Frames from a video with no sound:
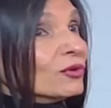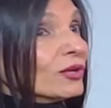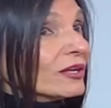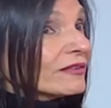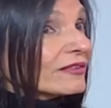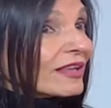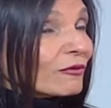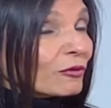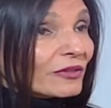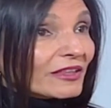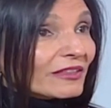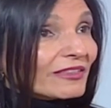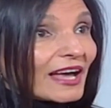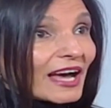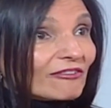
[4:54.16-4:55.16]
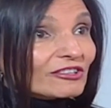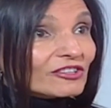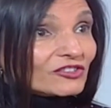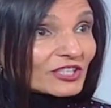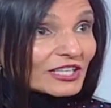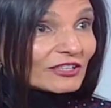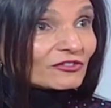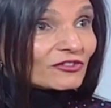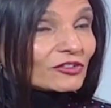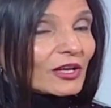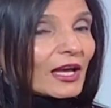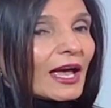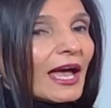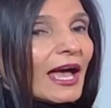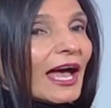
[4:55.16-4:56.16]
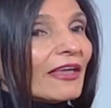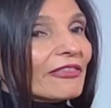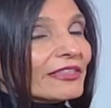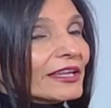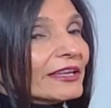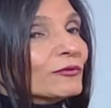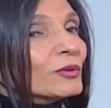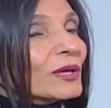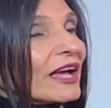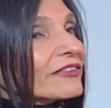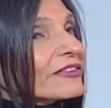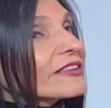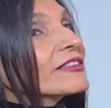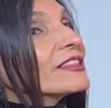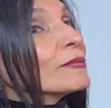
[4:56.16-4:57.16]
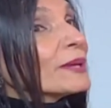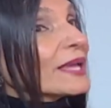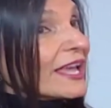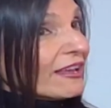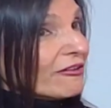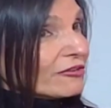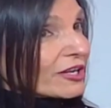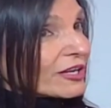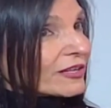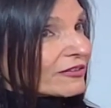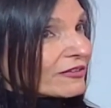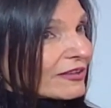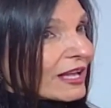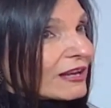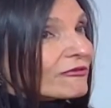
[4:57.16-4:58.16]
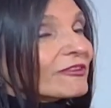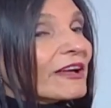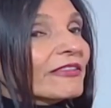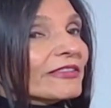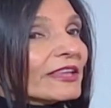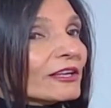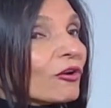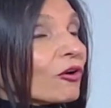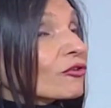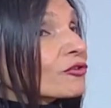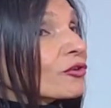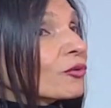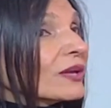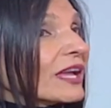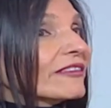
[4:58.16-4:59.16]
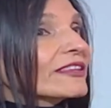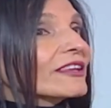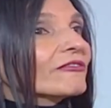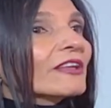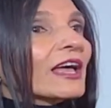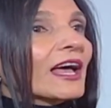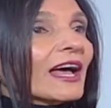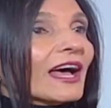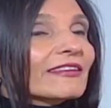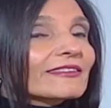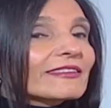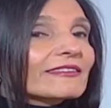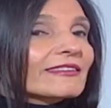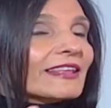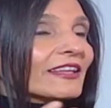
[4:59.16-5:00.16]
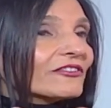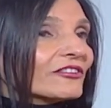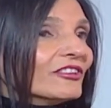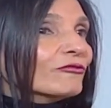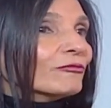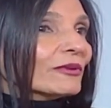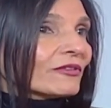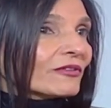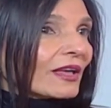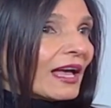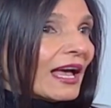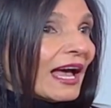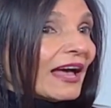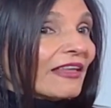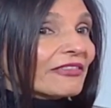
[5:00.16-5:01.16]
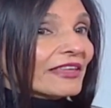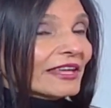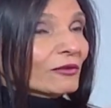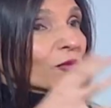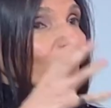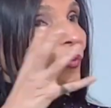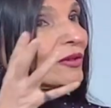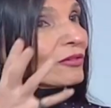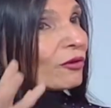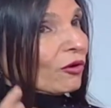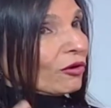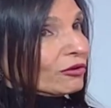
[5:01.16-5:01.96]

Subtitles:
is within the average range. And then we assess the behavior itself, and then also we assess the achievement. And then with all